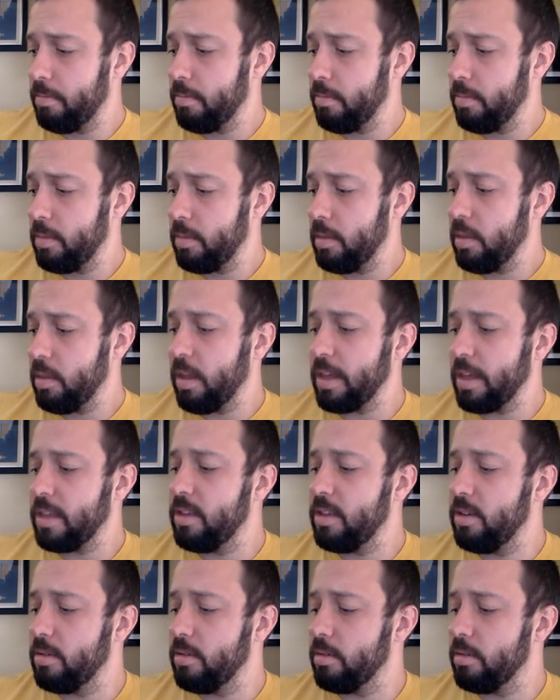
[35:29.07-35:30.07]
like
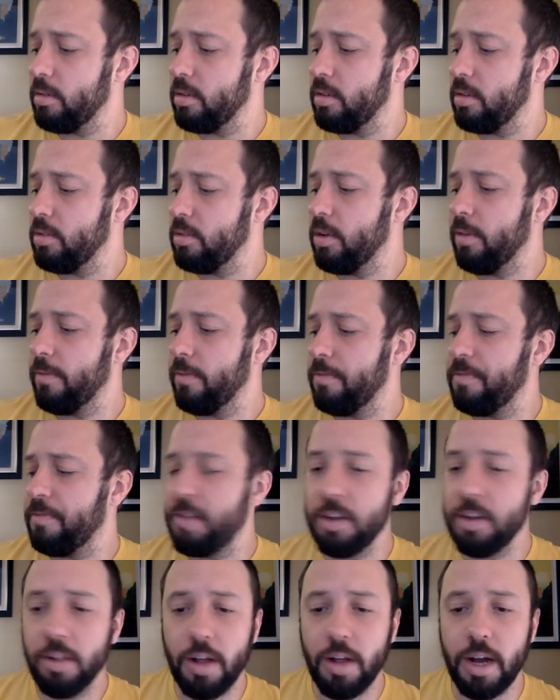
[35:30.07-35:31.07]
you don't
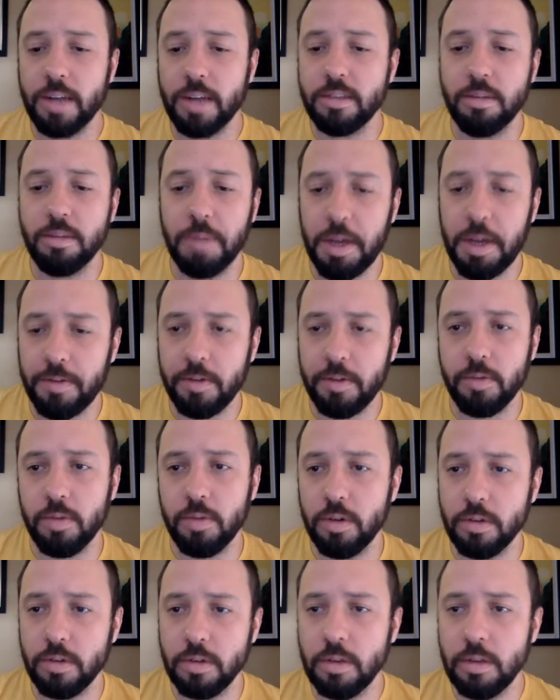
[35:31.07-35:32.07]
feel awesome
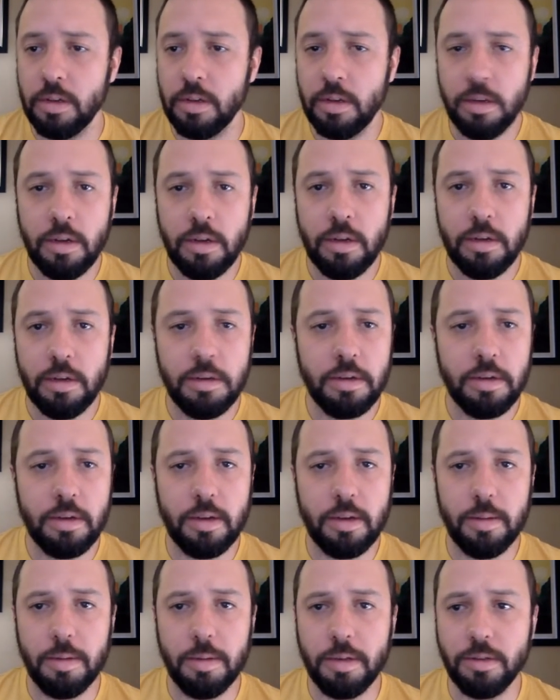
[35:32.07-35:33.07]
afterwards
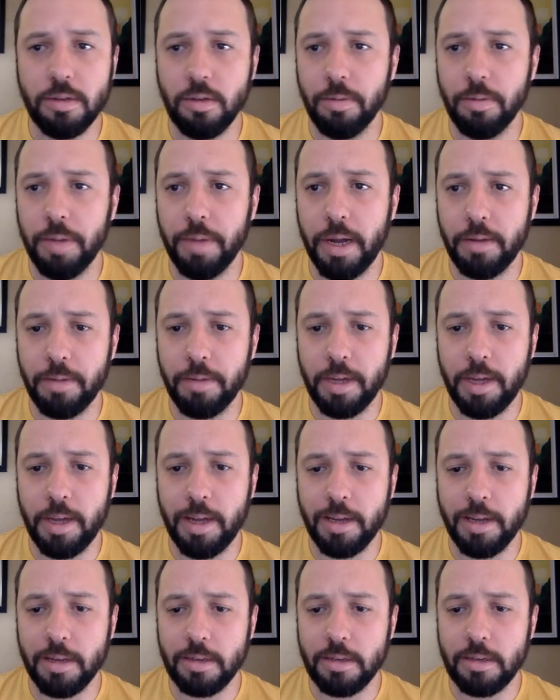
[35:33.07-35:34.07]
because of your body
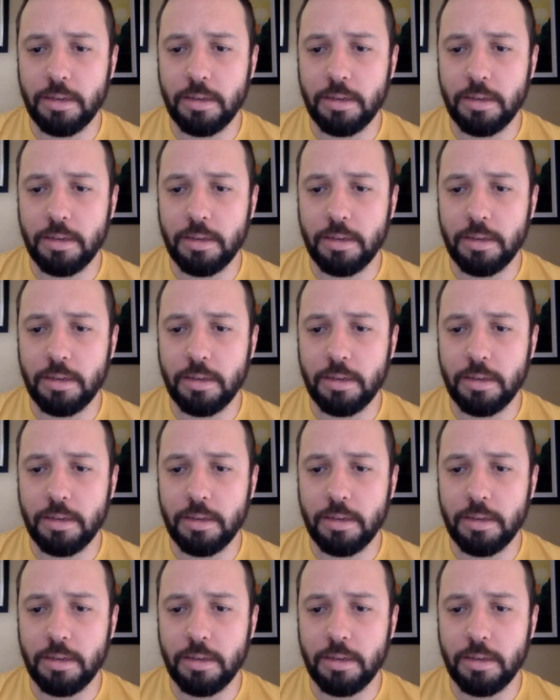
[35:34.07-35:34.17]
mechanics?